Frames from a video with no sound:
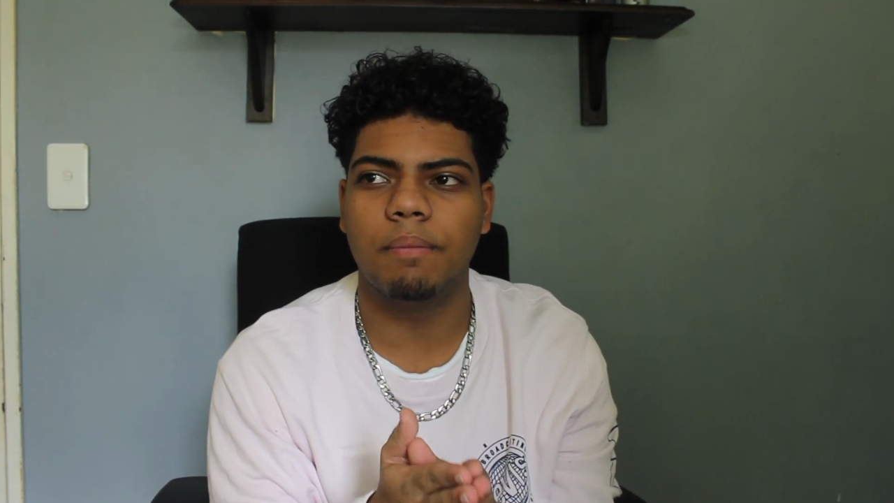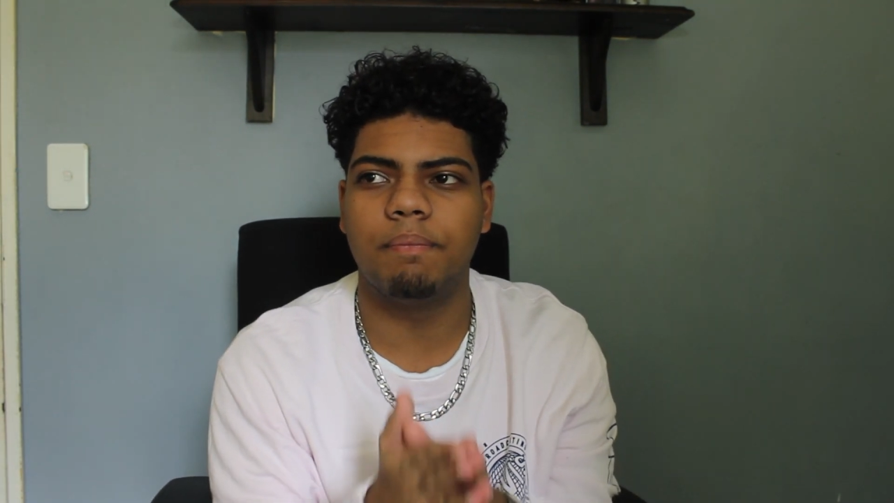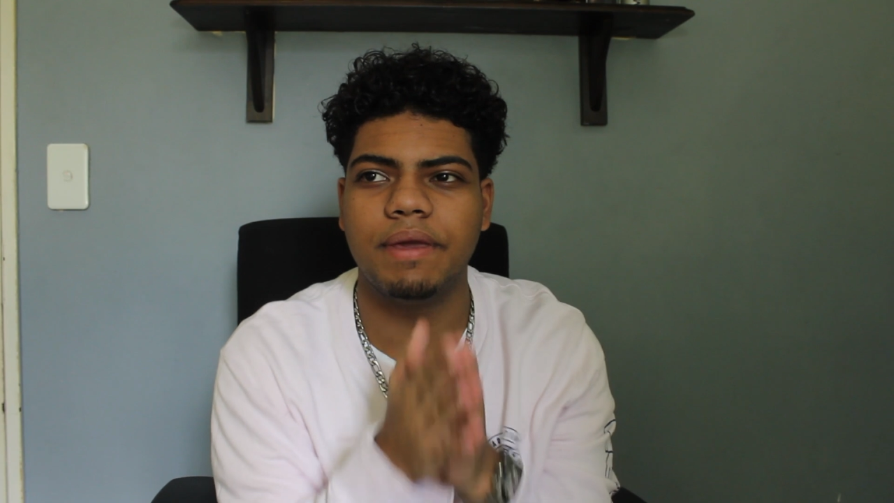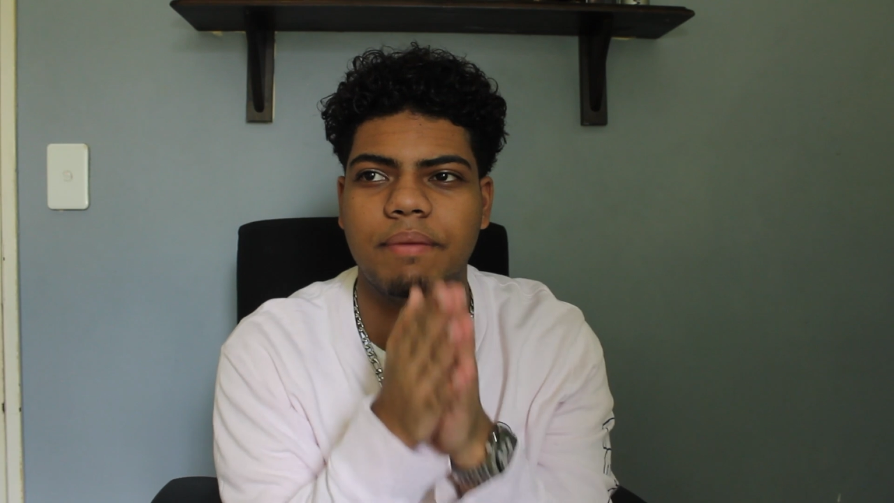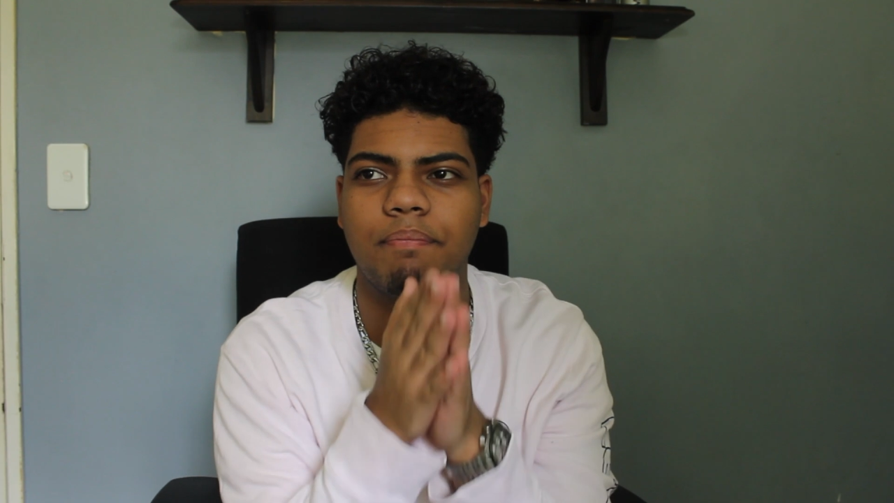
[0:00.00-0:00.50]

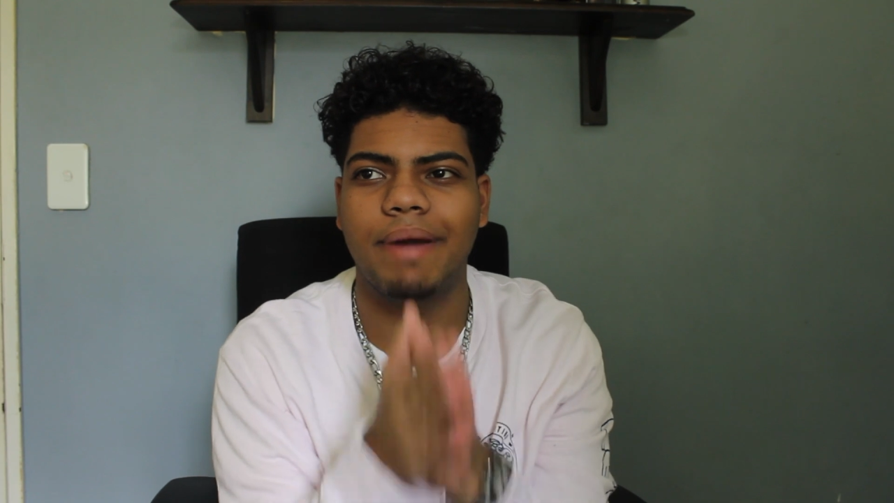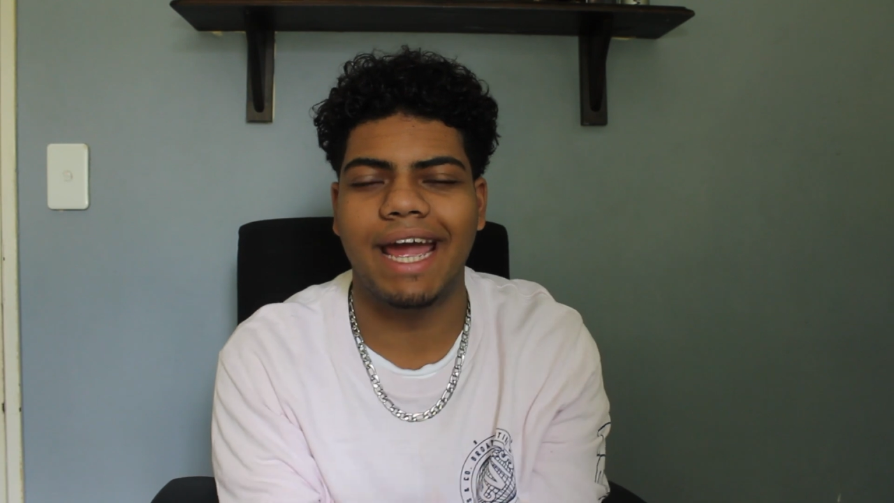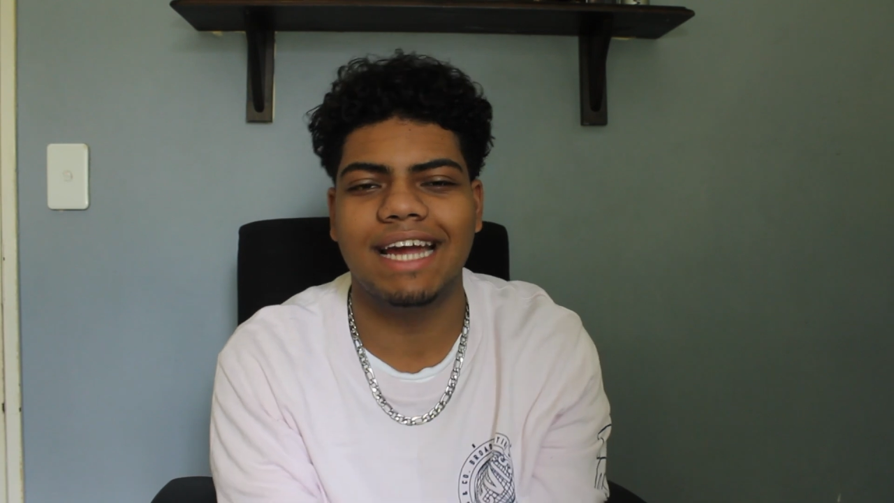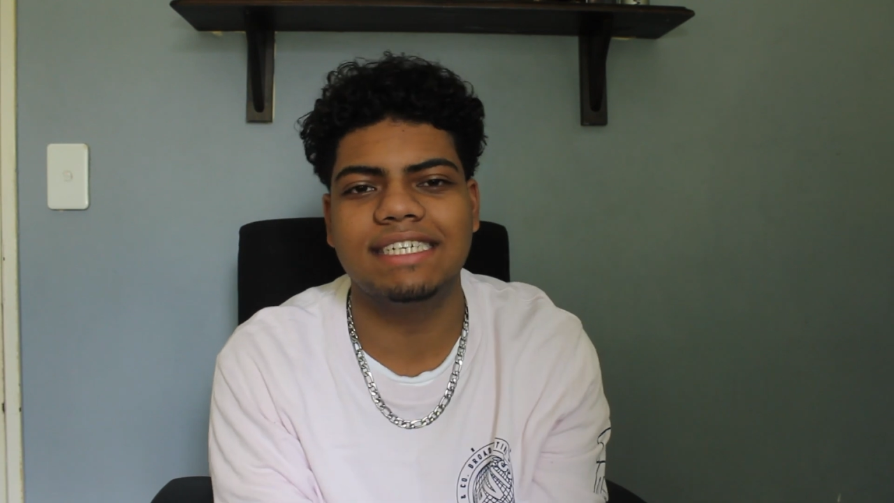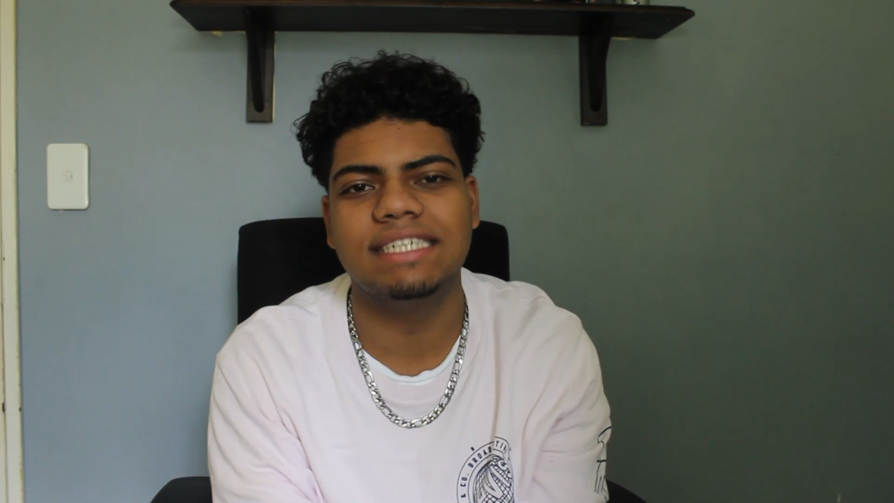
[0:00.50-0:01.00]
be
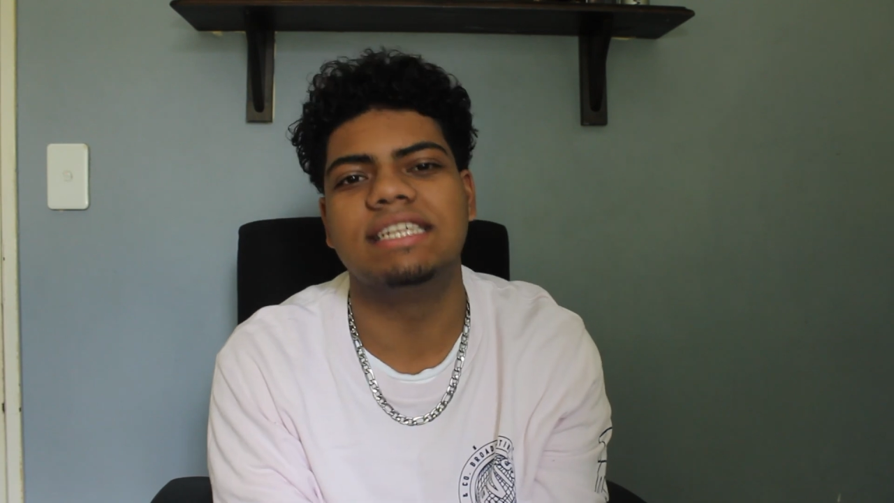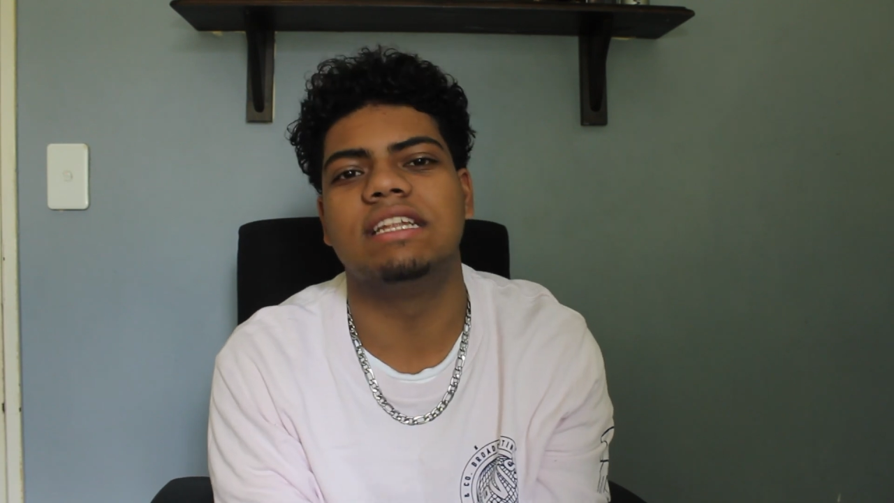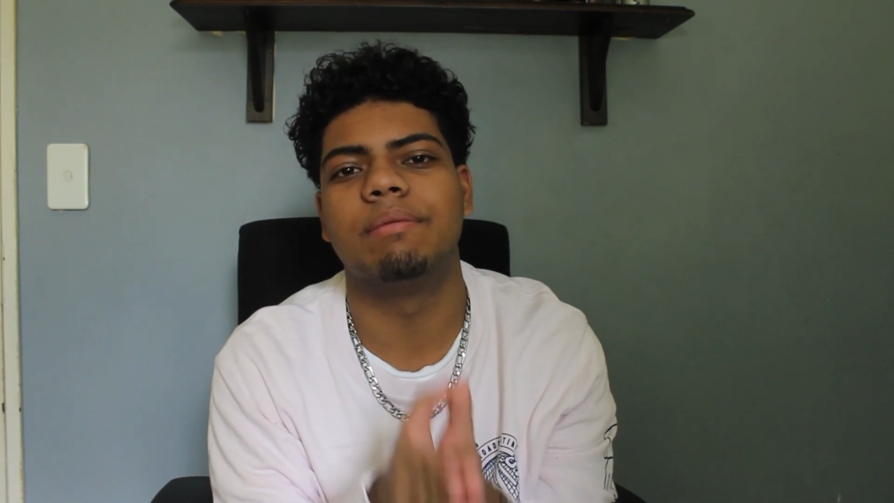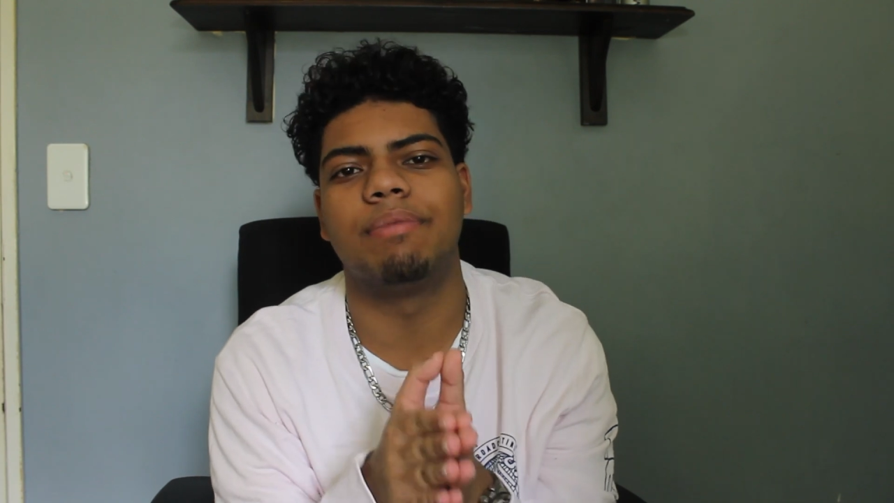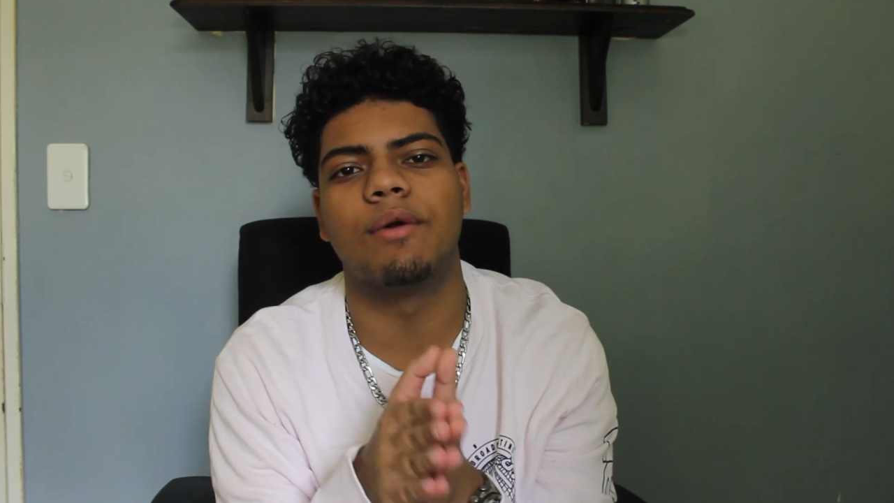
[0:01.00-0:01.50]

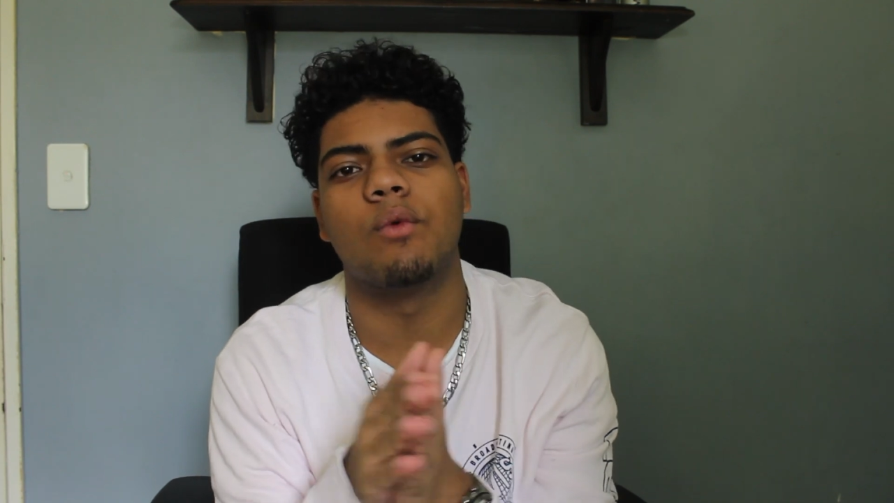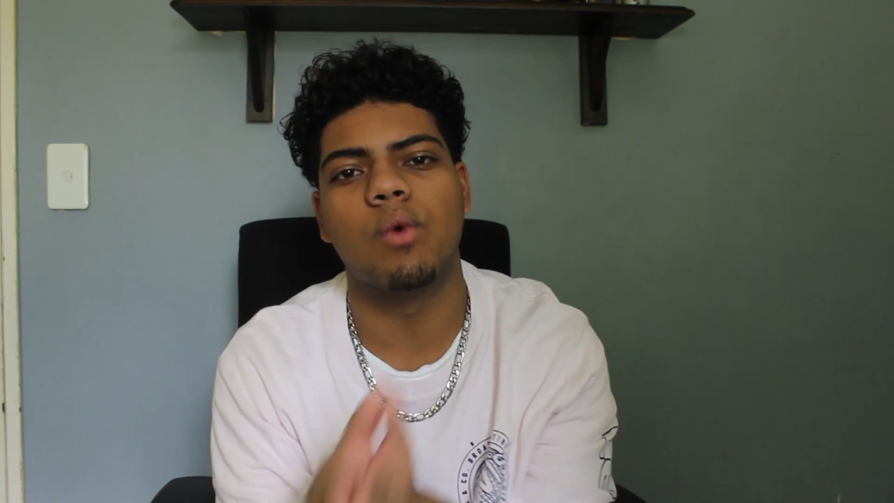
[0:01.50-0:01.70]
passionate about